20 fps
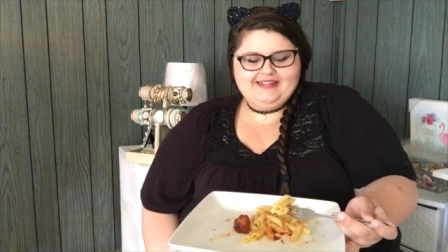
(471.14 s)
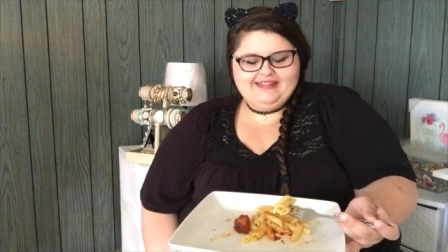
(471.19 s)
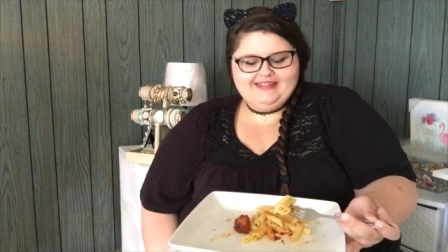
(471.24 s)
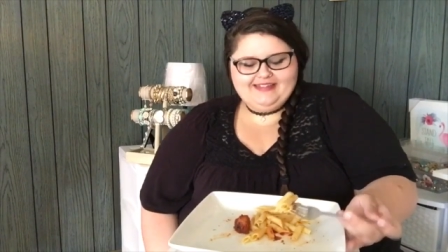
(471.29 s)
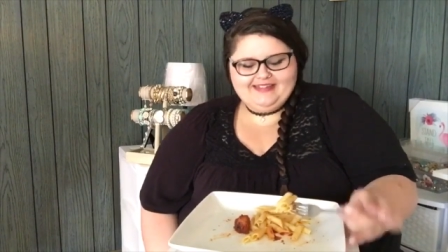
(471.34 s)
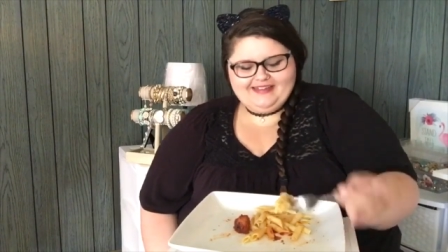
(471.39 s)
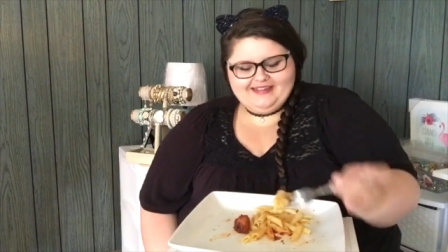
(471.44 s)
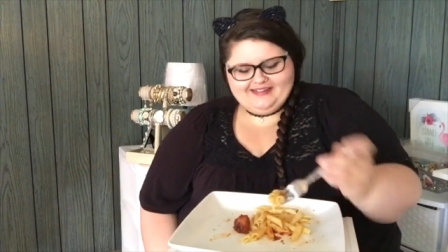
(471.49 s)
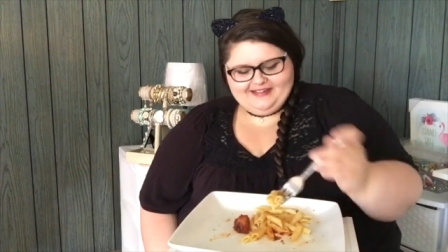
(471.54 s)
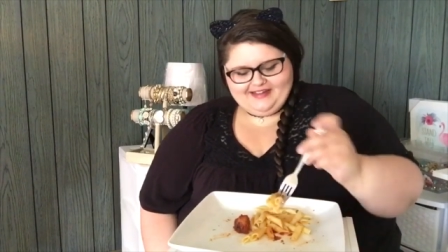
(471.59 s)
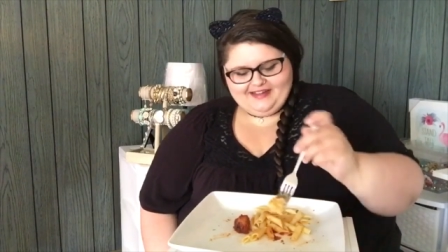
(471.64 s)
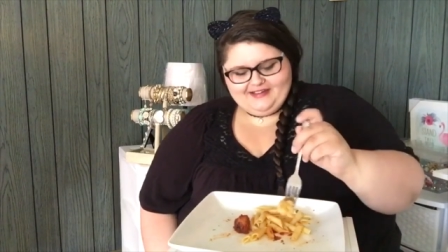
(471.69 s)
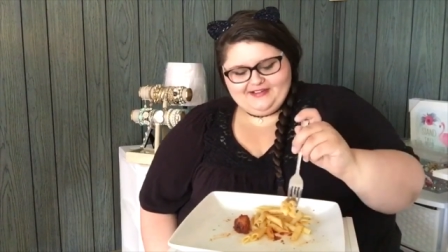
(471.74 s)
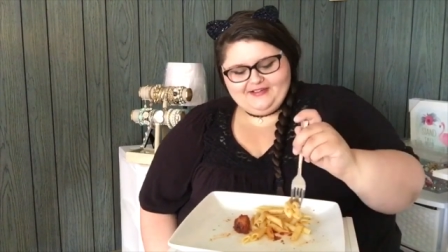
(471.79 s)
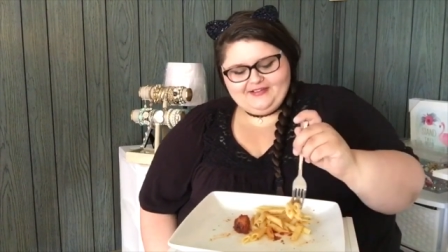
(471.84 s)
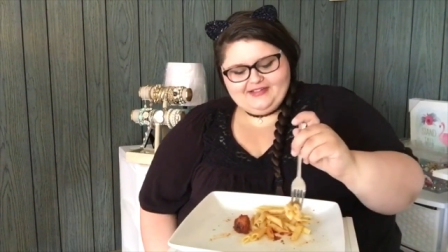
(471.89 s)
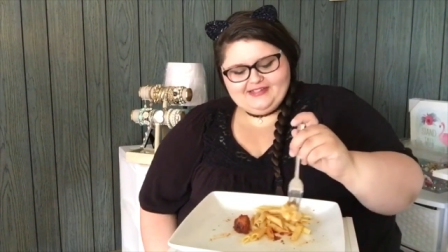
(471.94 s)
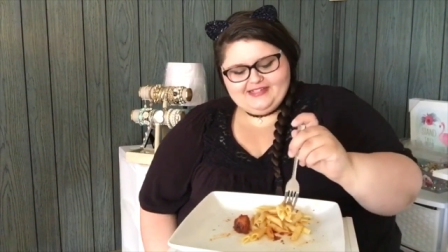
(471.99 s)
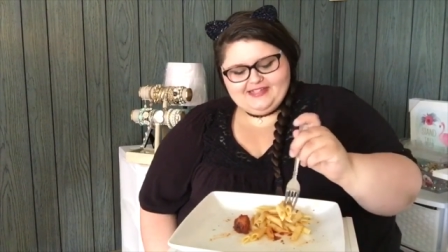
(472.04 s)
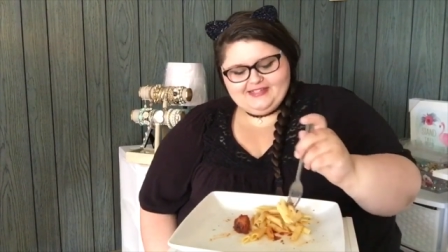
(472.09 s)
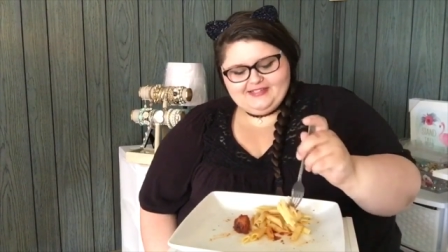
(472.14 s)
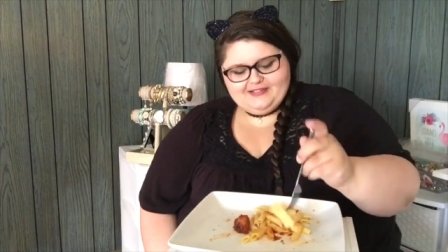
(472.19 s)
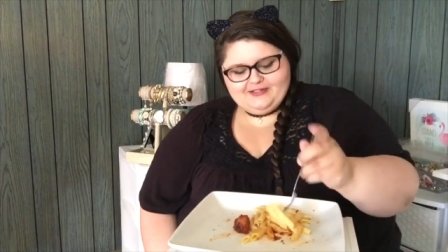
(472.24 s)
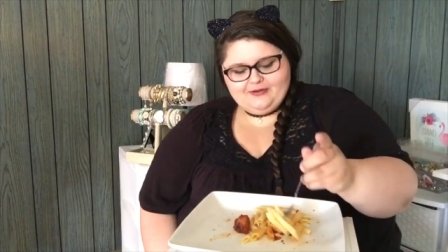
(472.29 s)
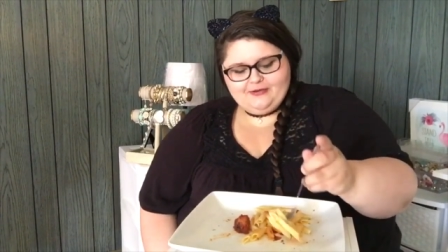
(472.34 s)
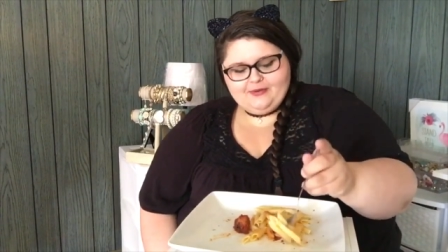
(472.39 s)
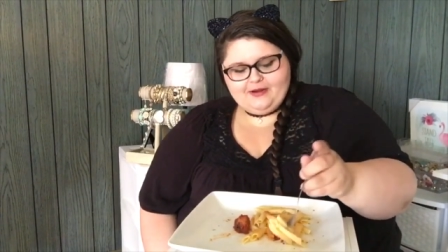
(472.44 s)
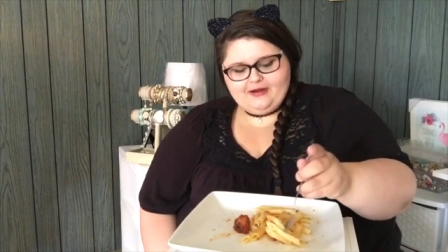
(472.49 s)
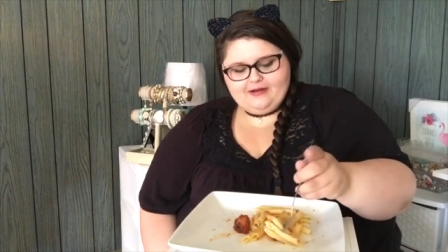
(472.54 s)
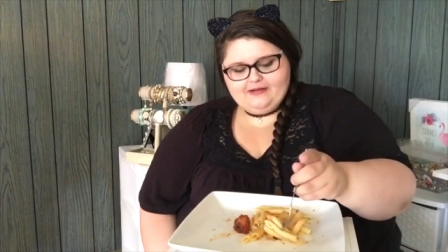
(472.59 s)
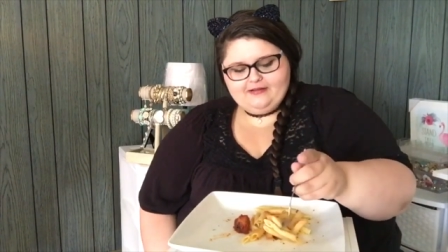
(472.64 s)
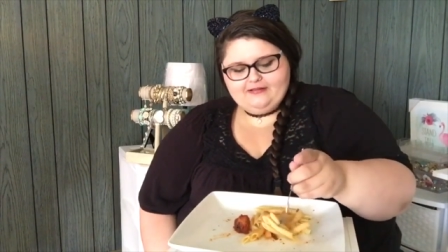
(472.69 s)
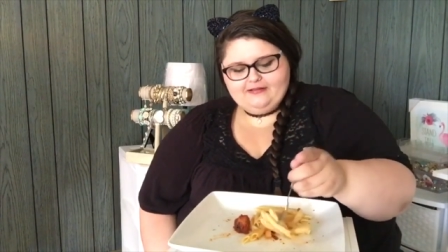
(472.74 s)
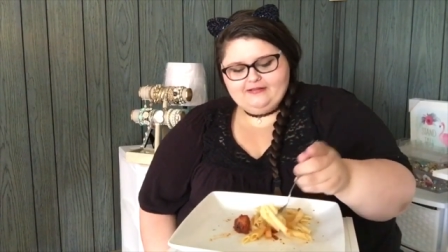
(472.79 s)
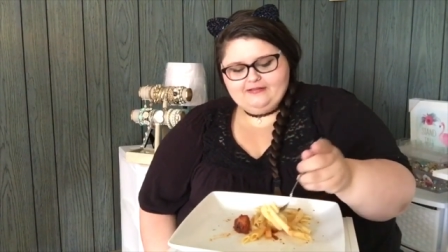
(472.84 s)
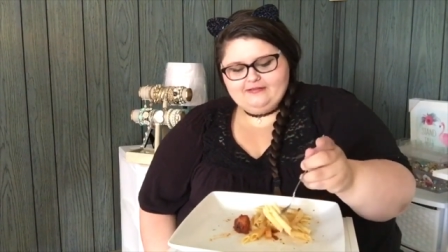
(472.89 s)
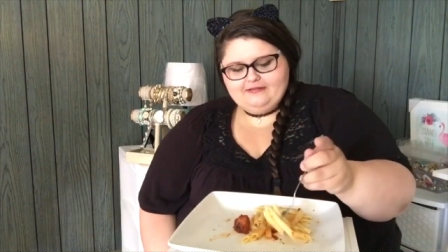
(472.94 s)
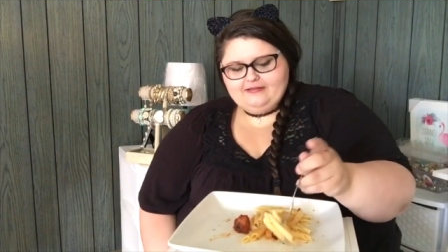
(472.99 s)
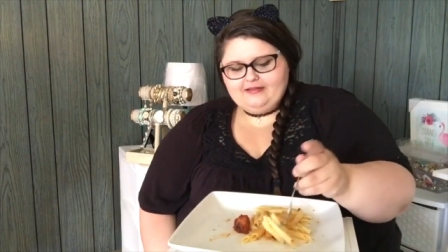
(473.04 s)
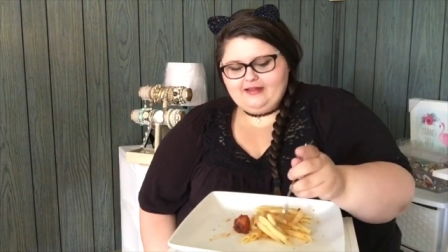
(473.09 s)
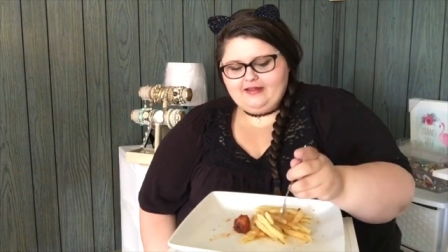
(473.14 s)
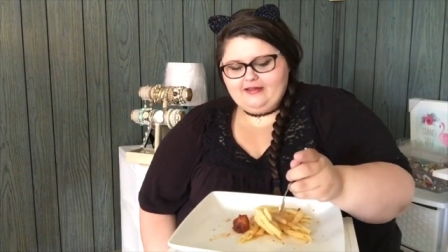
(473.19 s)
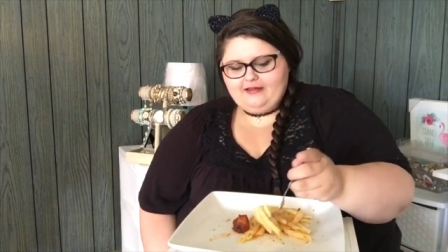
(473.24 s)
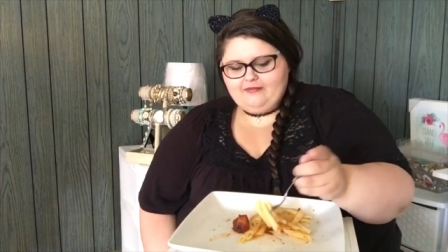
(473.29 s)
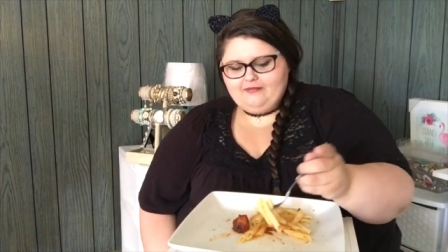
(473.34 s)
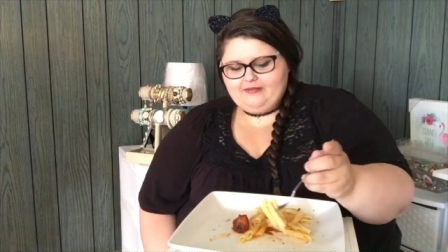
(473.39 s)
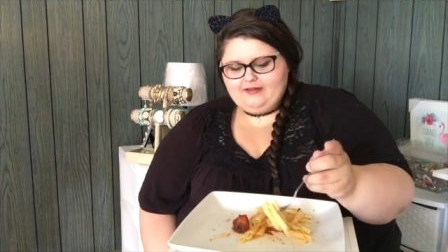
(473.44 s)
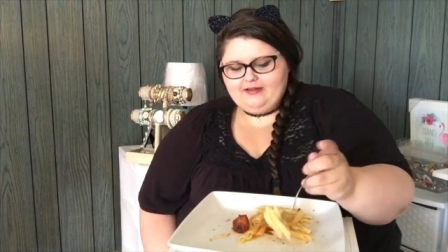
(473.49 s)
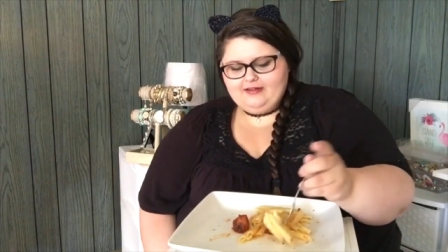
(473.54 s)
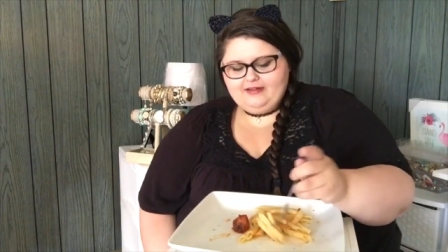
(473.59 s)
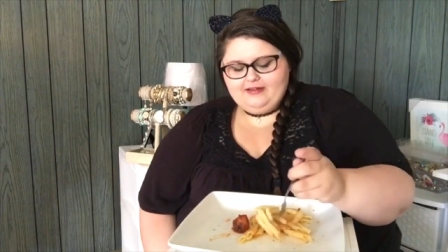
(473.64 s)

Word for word: I know that's like so weird and like what,